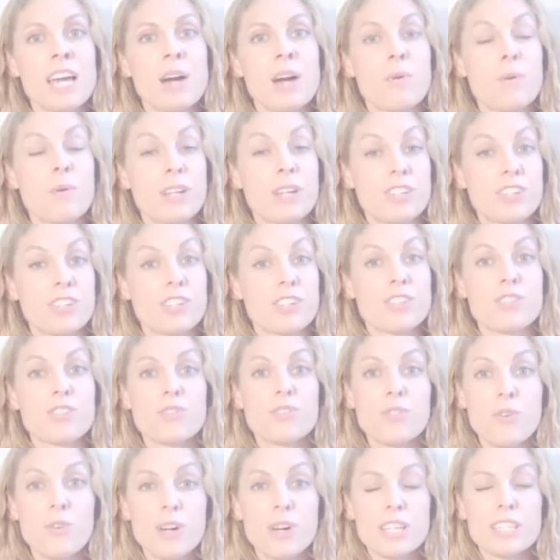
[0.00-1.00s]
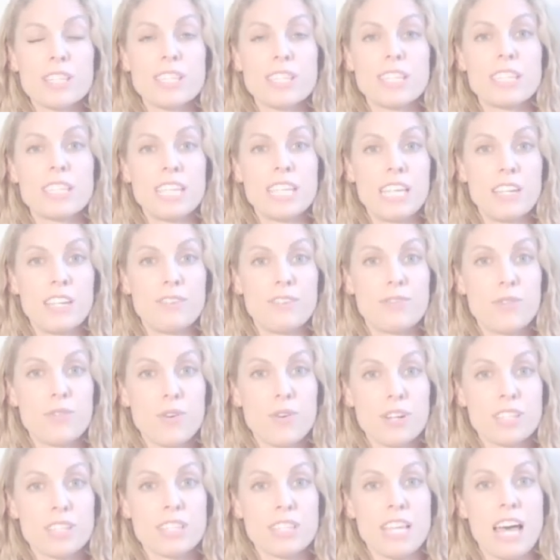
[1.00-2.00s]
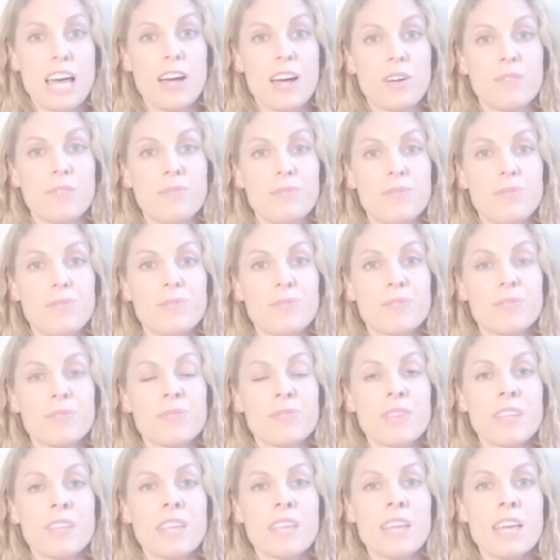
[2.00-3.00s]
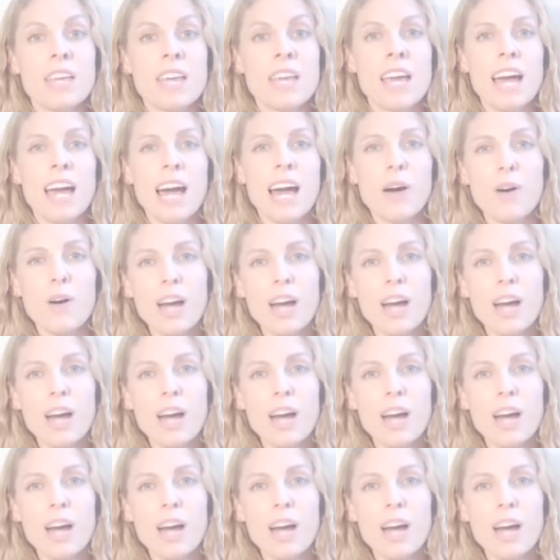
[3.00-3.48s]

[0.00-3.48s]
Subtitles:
which destroys the CD4 cell. How I